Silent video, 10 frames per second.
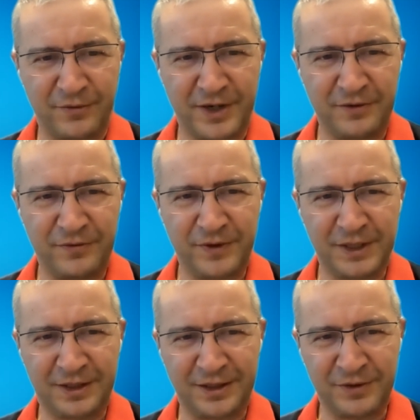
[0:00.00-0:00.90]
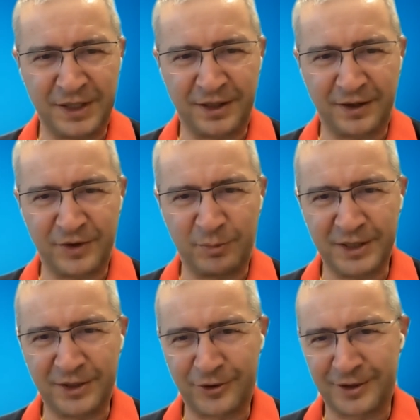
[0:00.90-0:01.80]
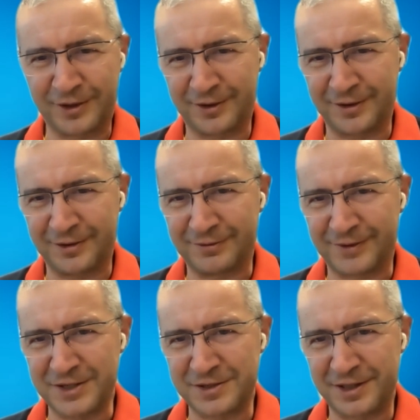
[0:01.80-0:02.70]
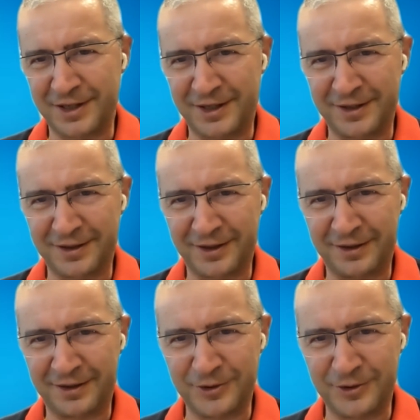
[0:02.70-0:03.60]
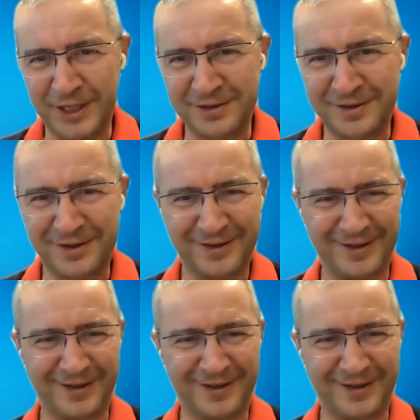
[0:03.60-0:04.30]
very vivid evening, everybody, or a nice day in the US.